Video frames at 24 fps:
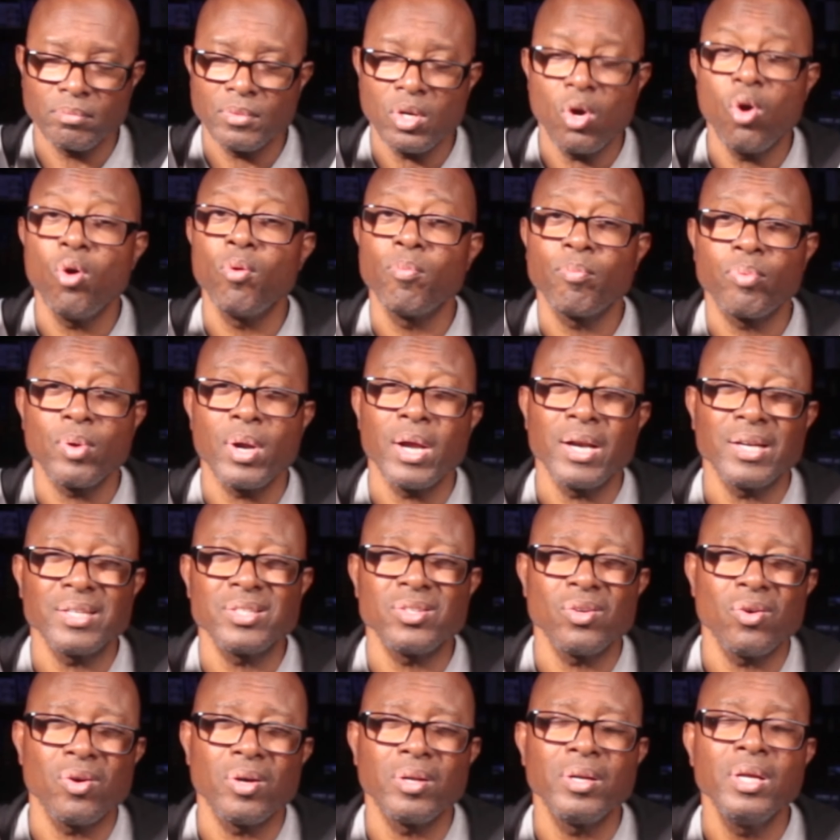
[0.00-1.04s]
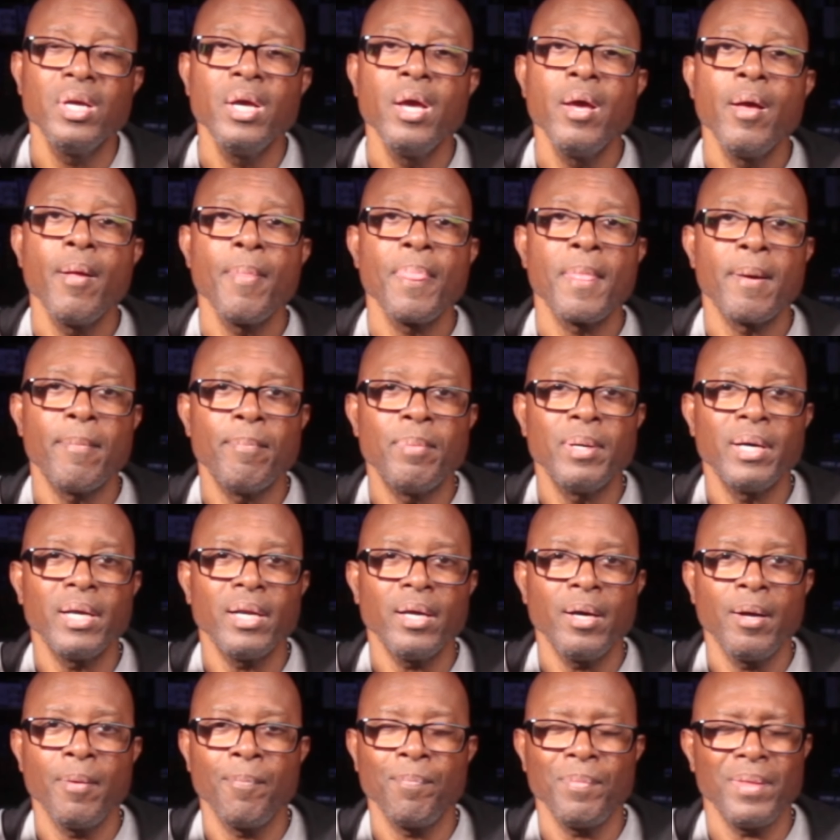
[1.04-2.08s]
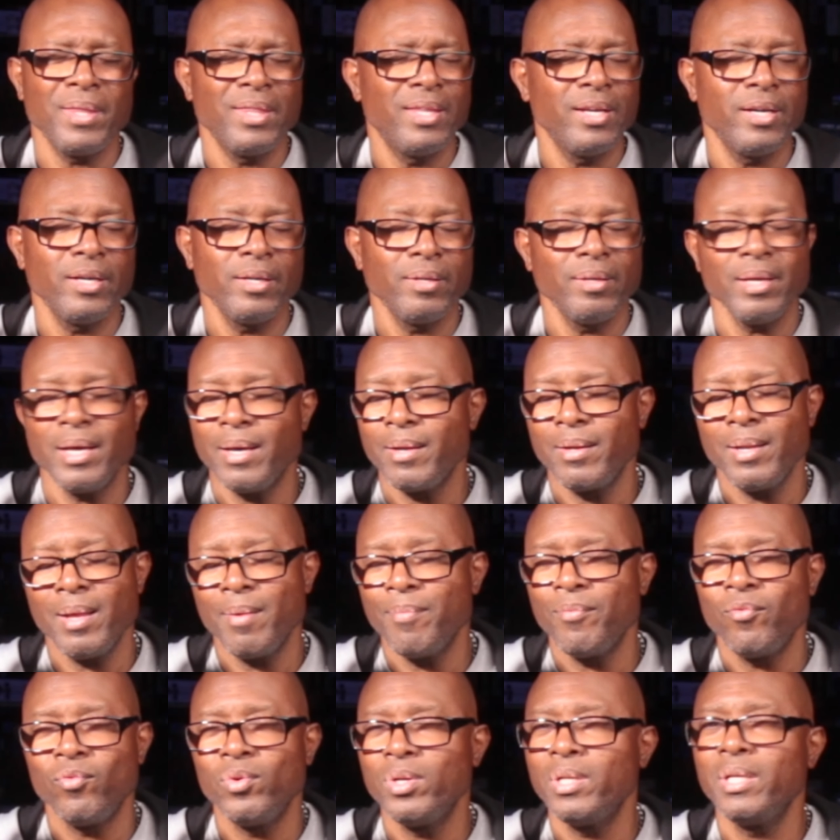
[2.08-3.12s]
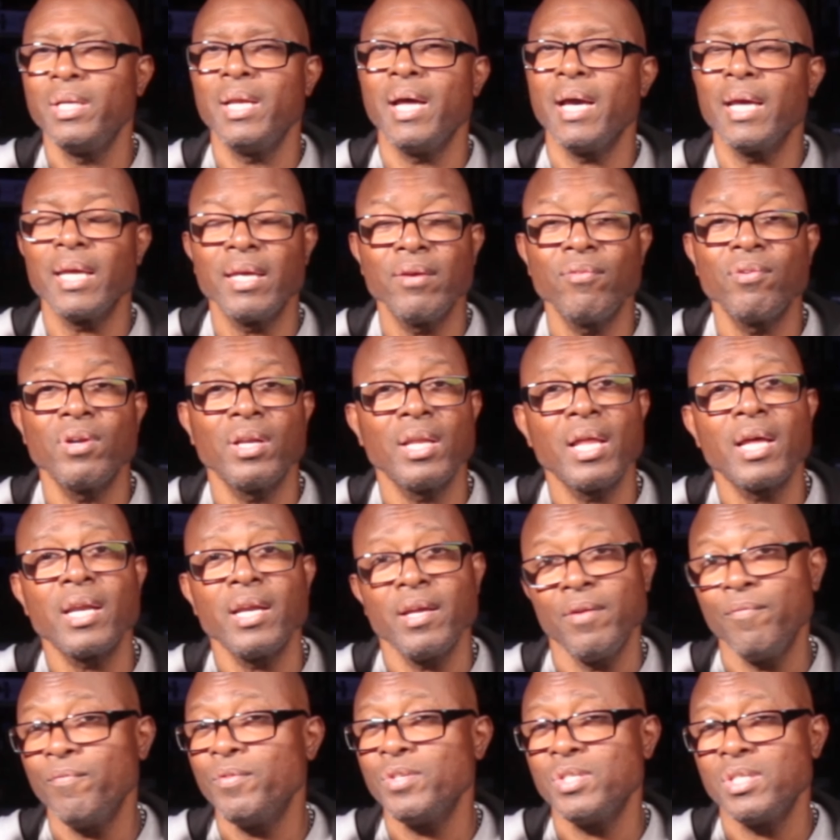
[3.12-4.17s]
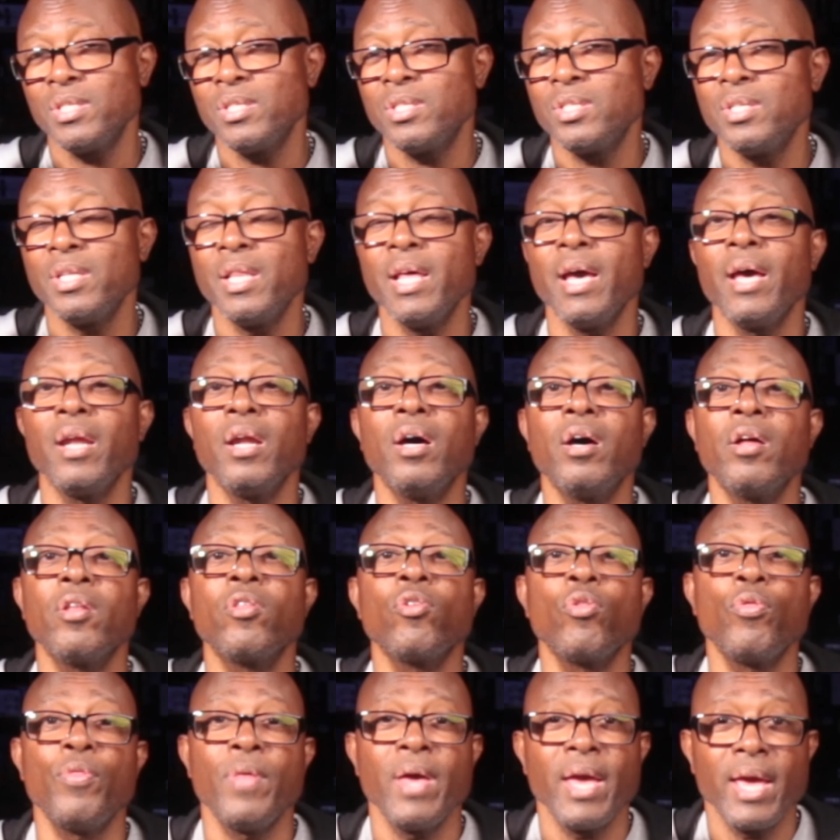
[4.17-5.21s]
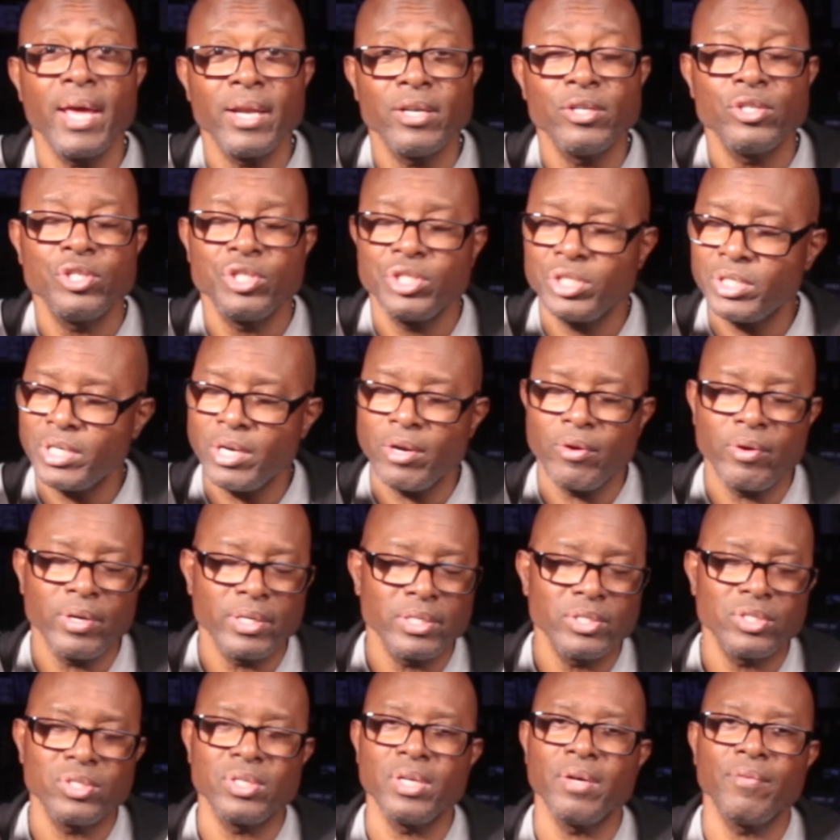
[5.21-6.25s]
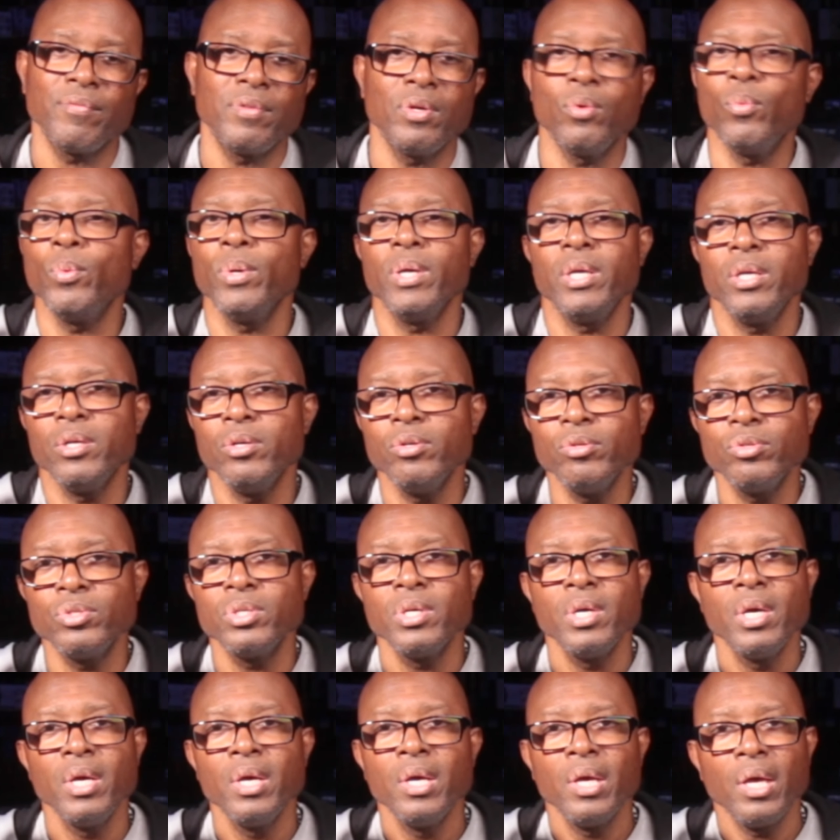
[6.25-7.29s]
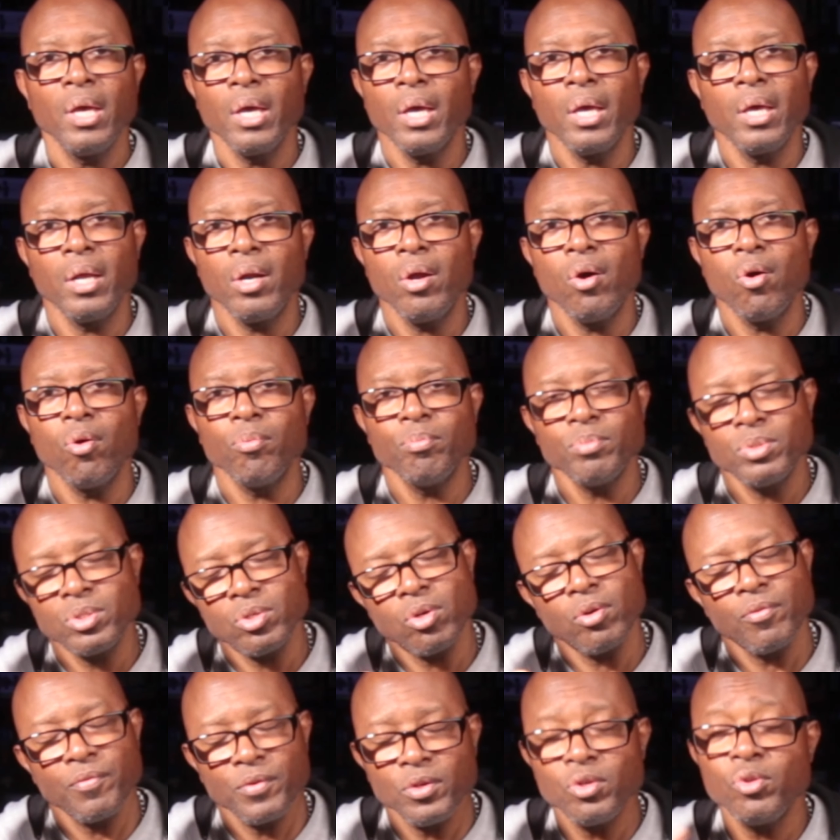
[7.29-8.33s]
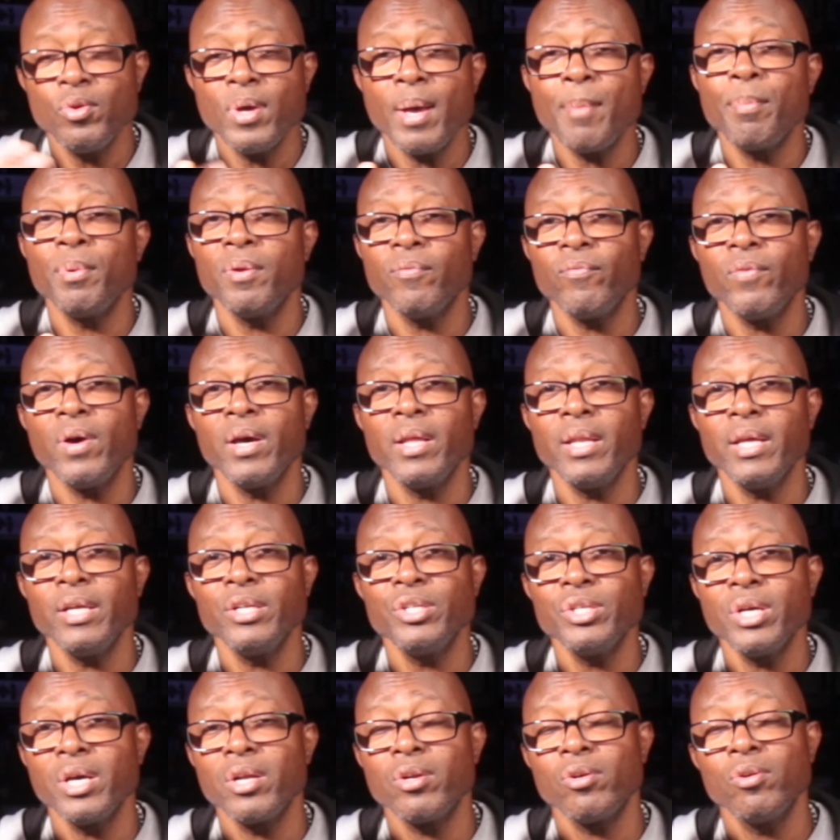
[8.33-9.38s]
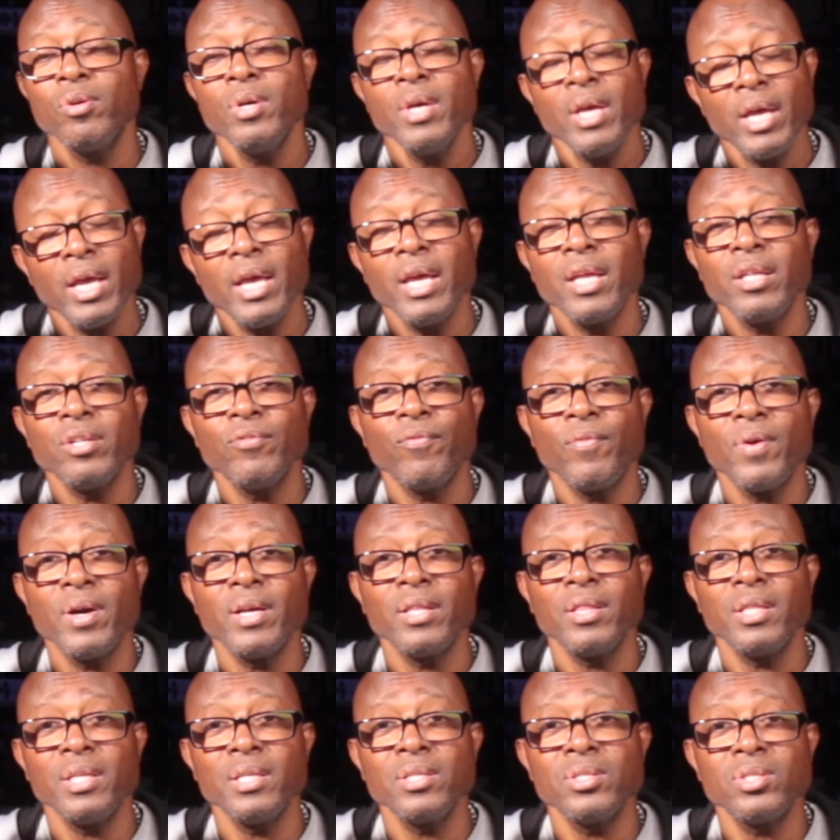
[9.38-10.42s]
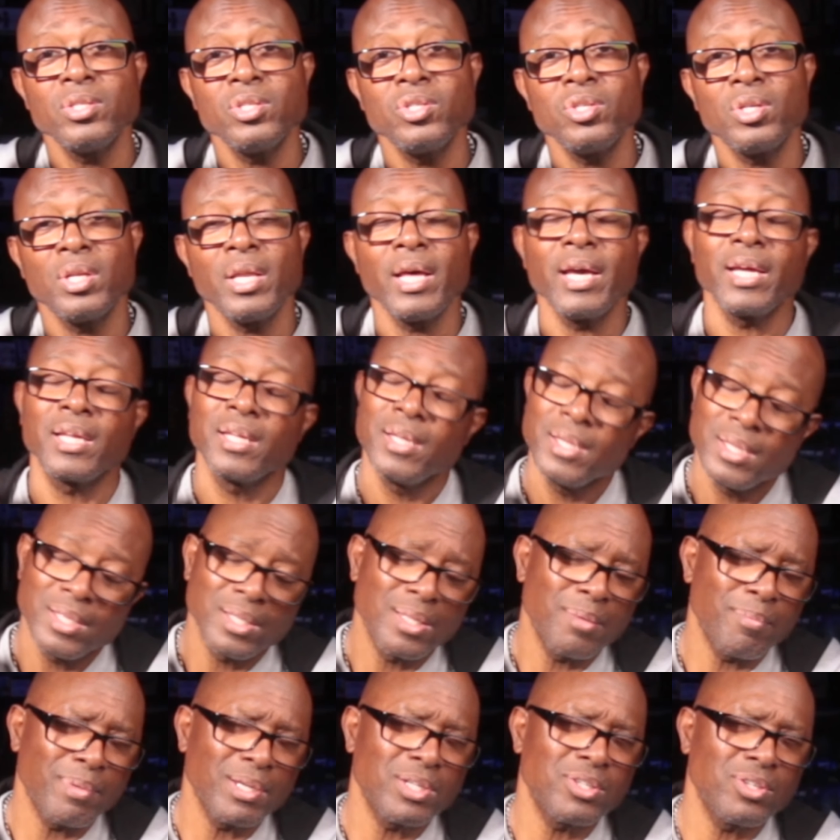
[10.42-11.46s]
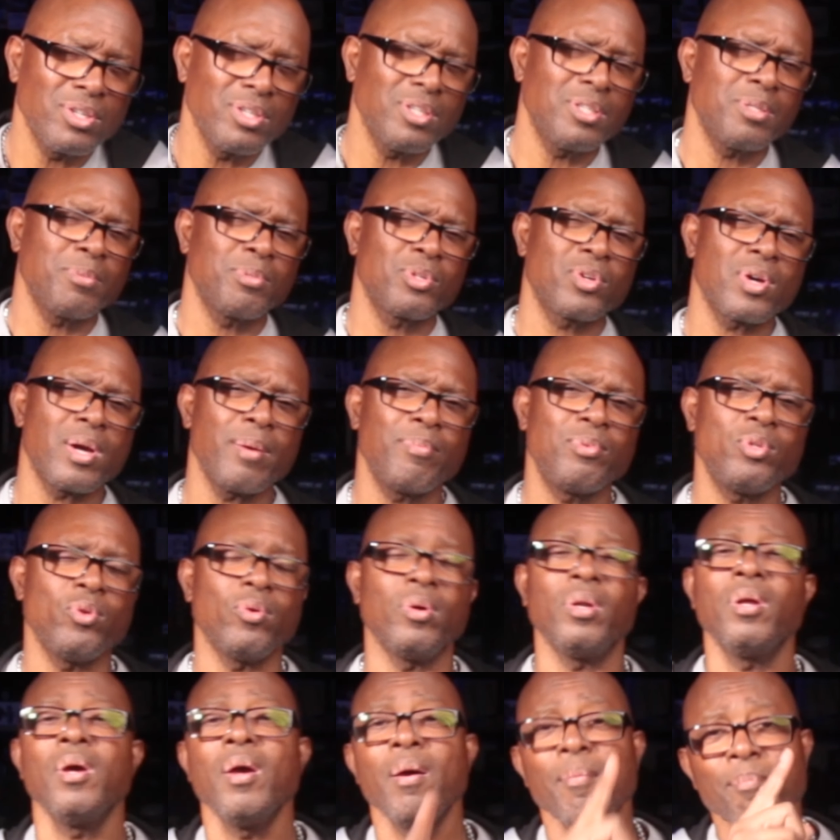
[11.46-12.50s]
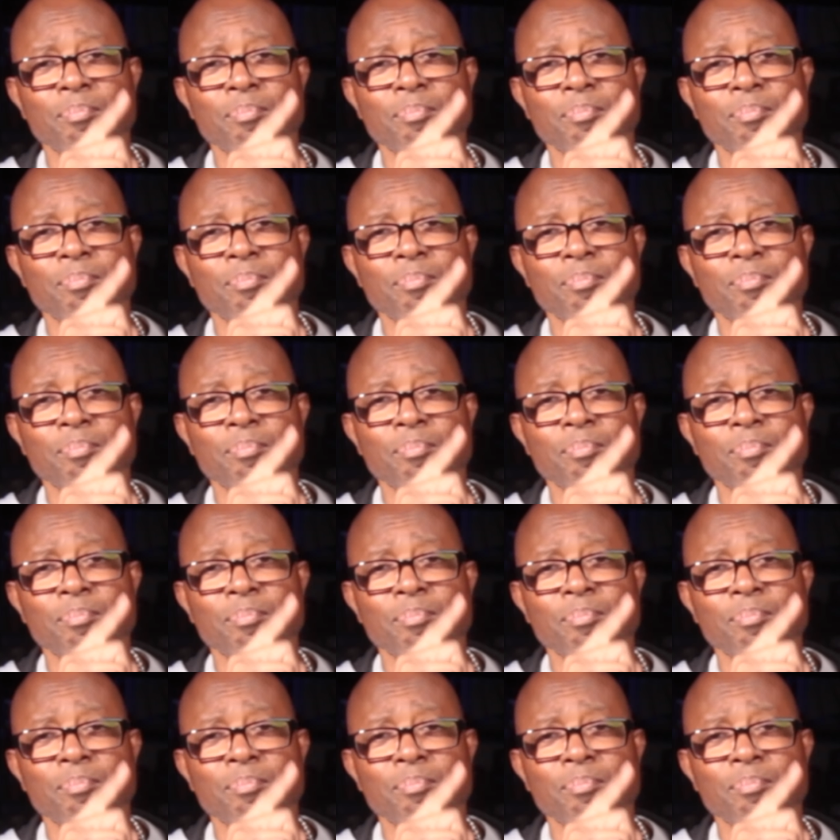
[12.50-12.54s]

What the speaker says: home products on, but I'm really not giving a lot of emphasis to that other than sharing stuff that we use at home. So if you do happen to find that channel and you find things that you like, then make sure you subscribe to it.